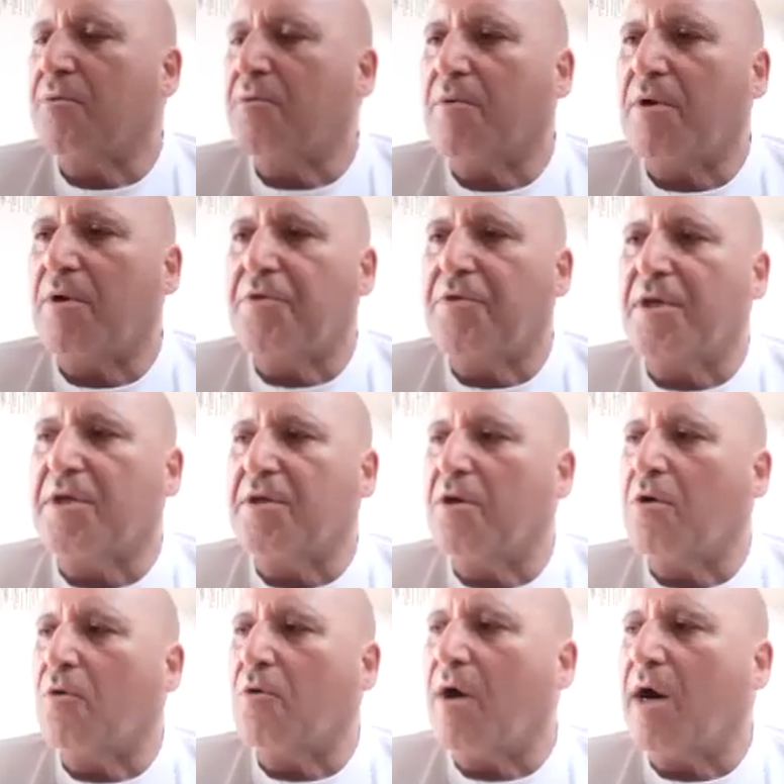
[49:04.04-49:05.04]
me one thing.
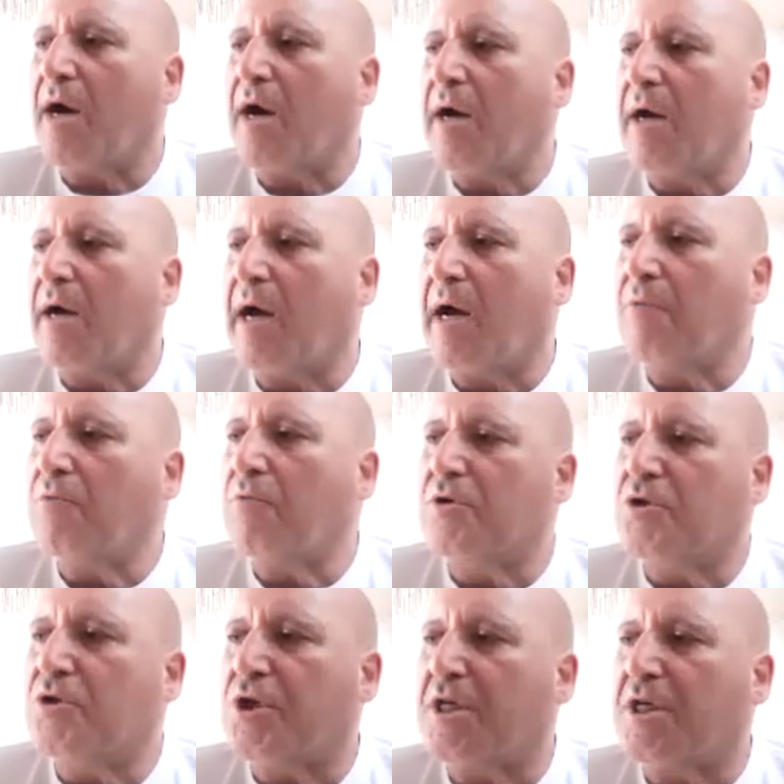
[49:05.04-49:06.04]
I wouldn't
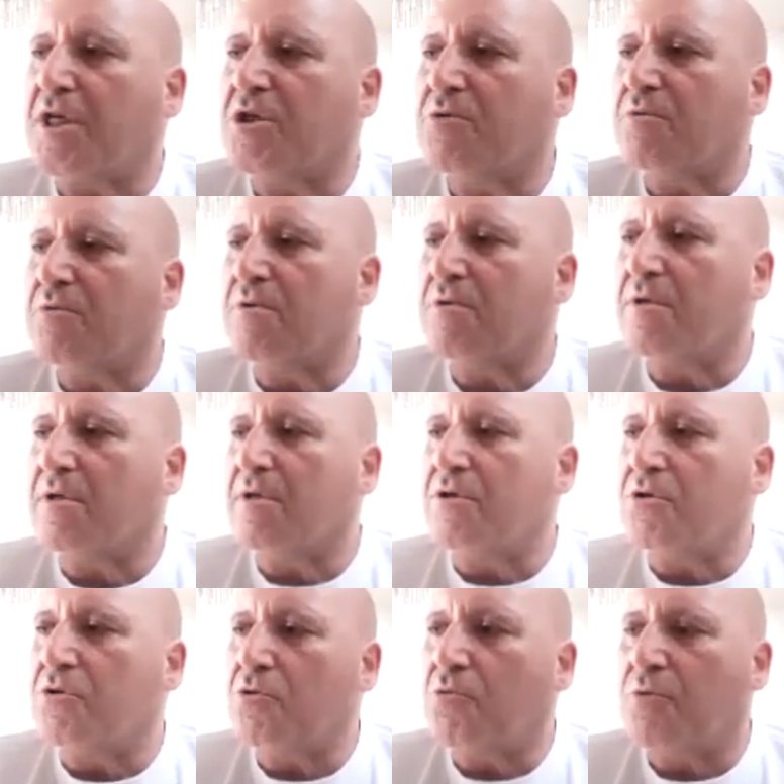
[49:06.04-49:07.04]
change
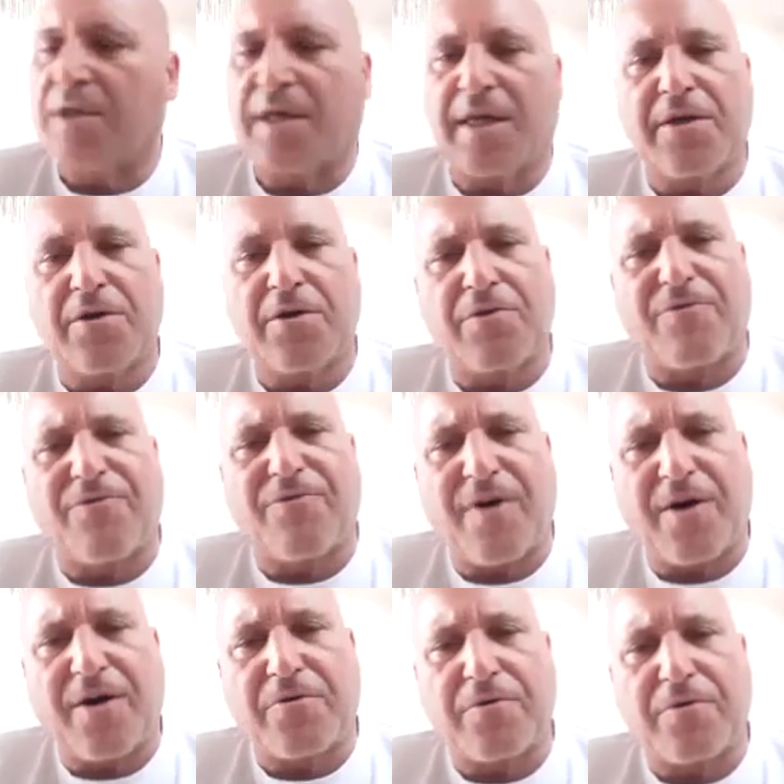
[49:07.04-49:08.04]
you with any other
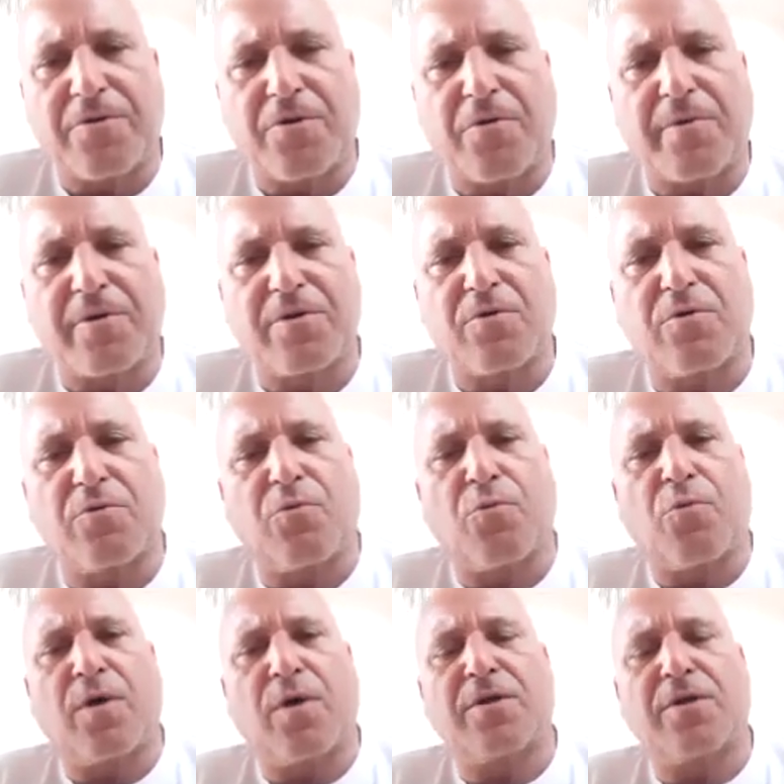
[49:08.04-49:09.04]
father. Because
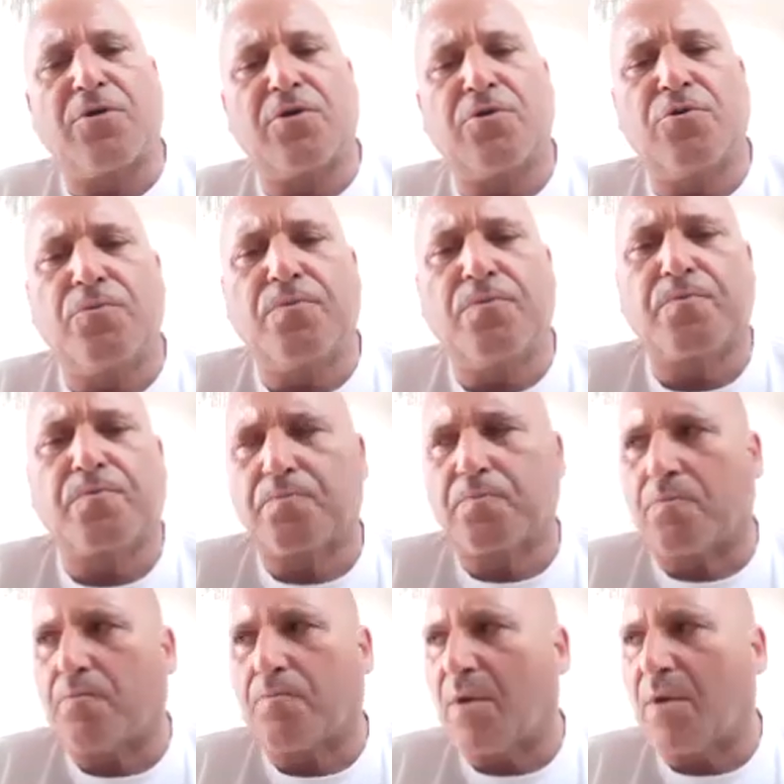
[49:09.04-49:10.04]
what you
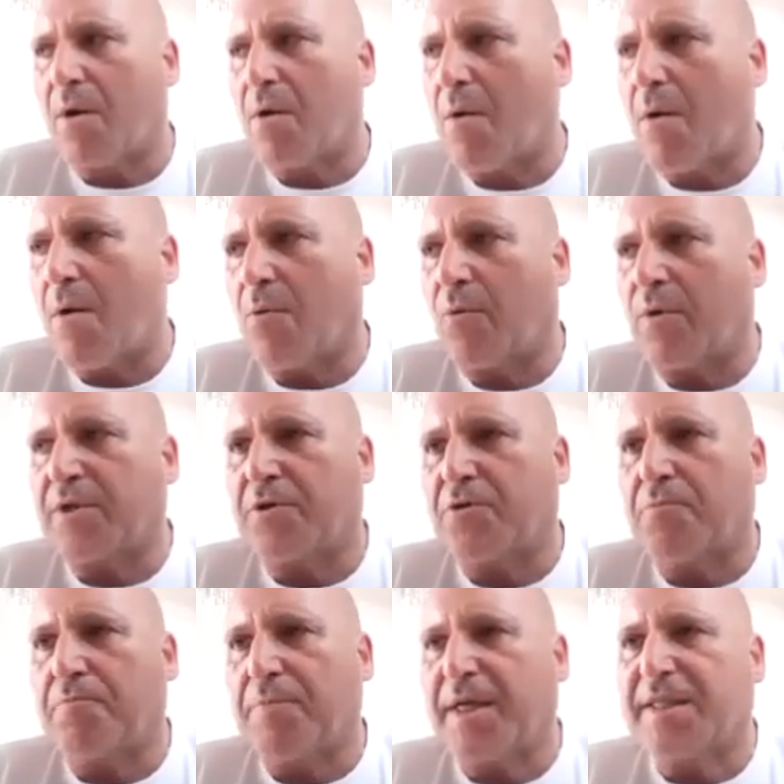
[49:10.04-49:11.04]

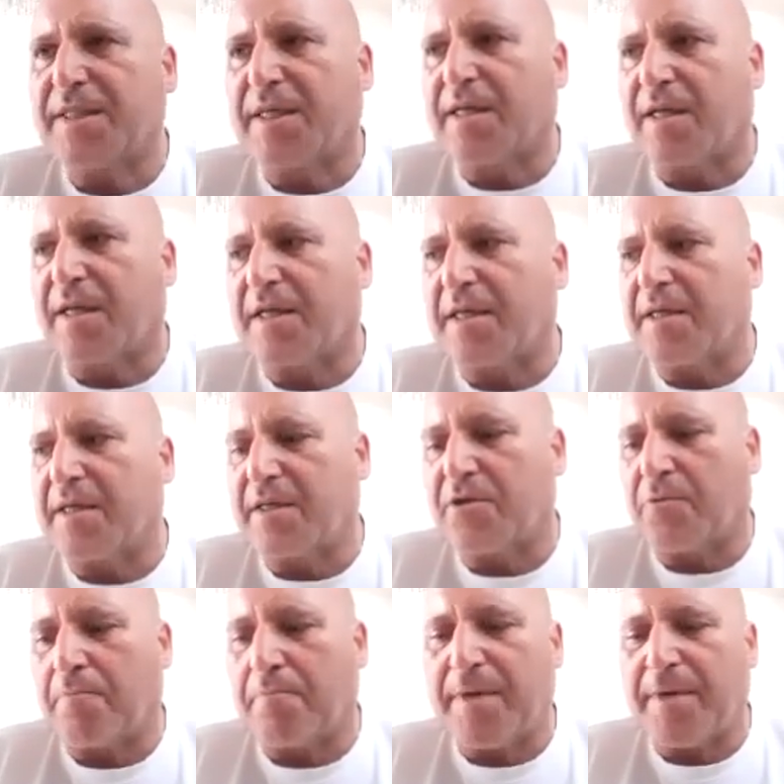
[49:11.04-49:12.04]
basically,
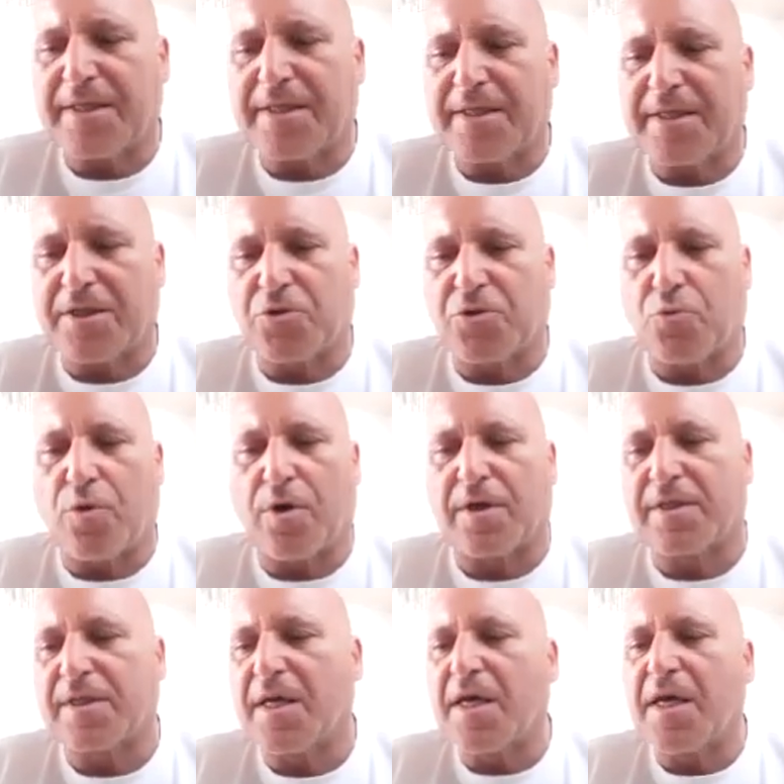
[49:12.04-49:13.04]
your message
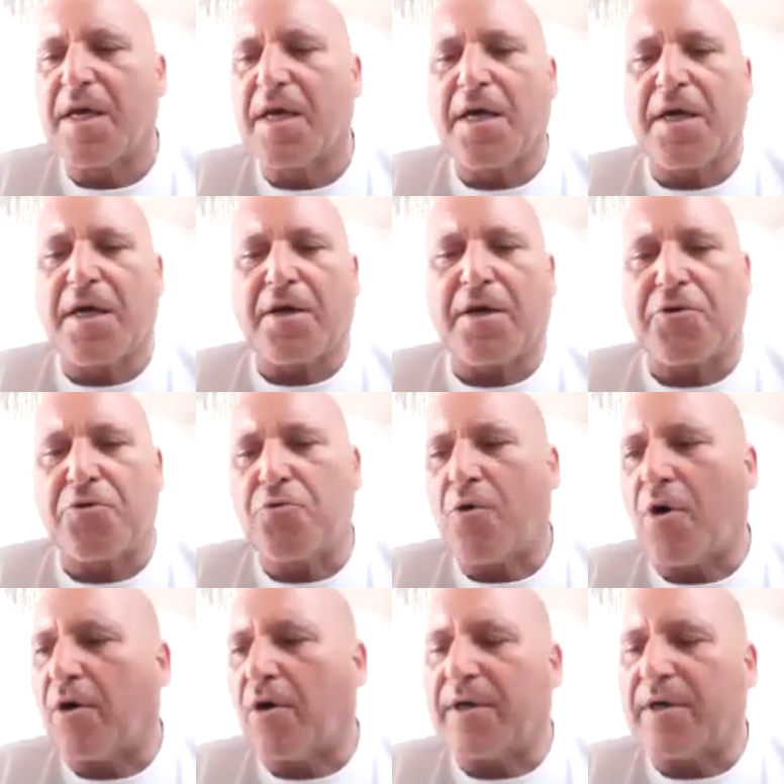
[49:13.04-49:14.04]
was, you
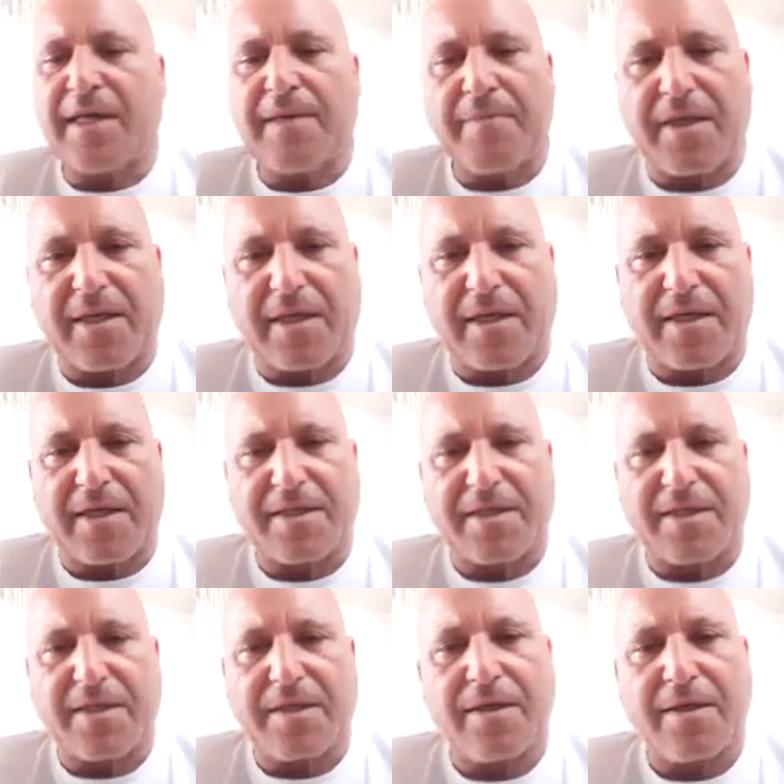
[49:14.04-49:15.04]
are
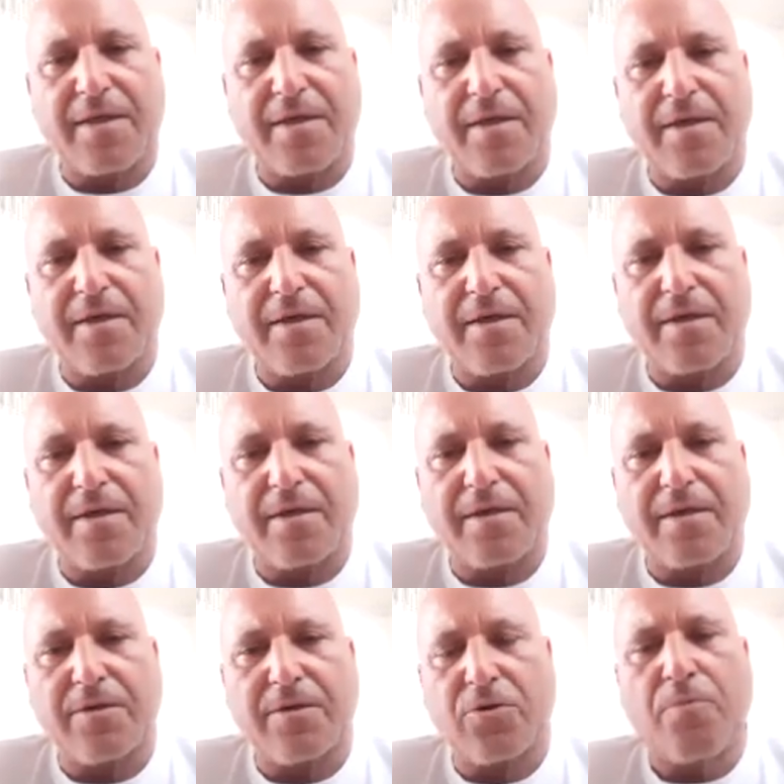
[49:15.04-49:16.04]
limitless.
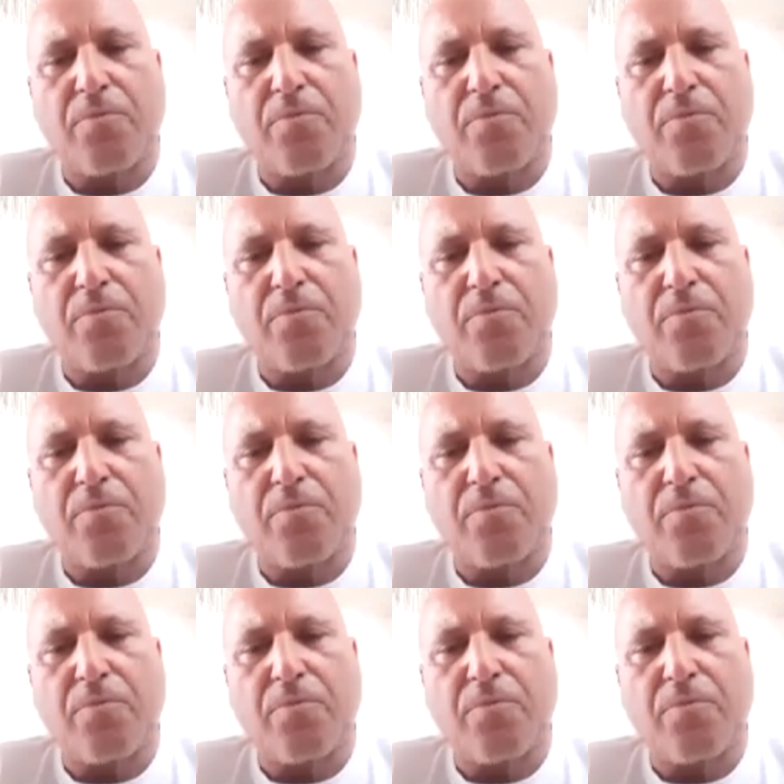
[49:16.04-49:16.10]
Don't